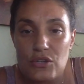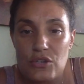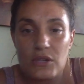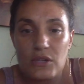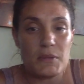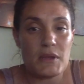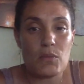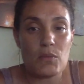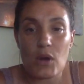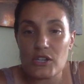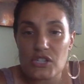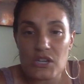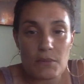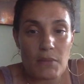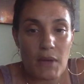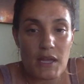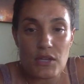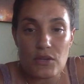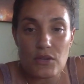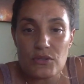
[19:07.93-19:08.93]
You could be
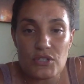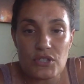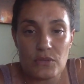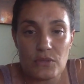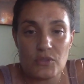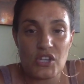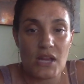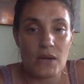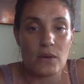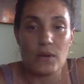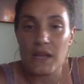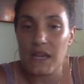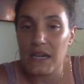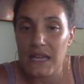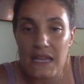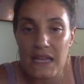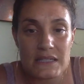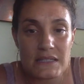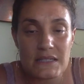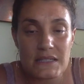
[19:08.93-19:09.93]
watching my YouTube channel,
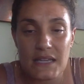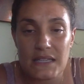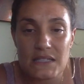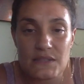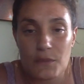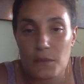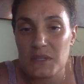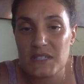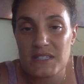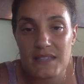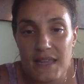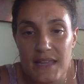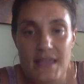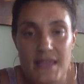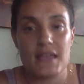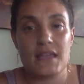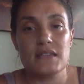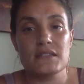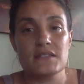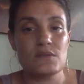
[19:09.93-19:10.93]
getting insights from a
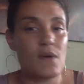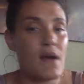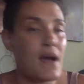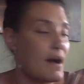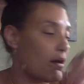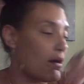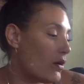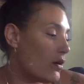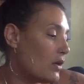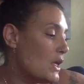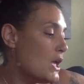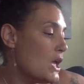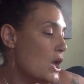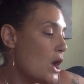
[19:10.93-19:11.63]
psychic as well,